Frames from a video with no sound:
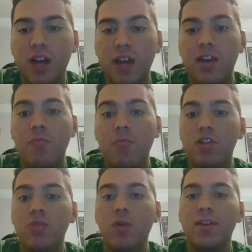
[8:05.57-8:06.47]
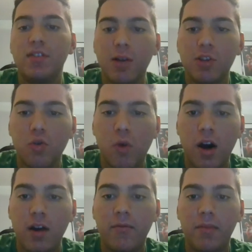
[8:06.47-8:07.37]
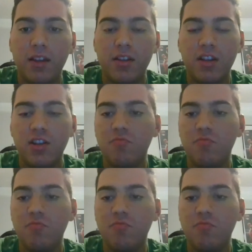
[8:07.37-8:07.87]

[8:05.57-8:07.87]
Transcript: I think we still have the same squad from last season.